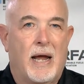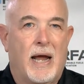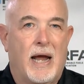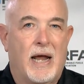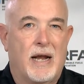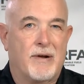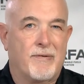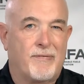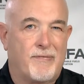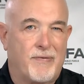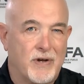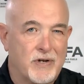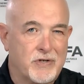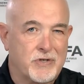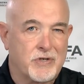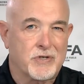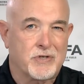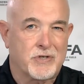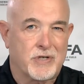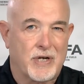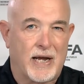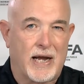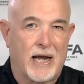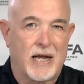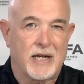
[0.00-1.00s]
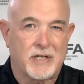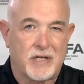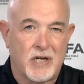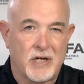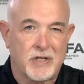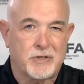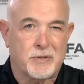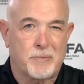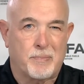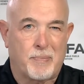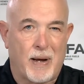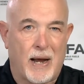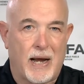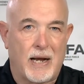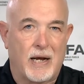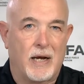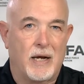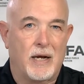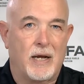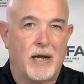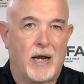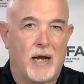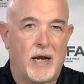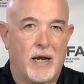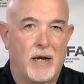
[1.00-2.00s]
and efficiency
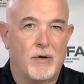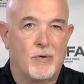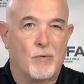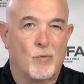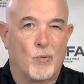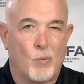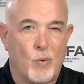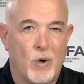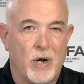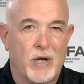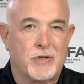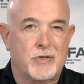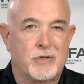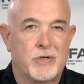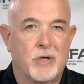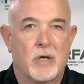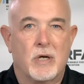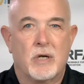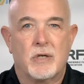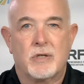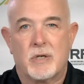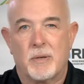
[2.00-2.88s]
anticipated in which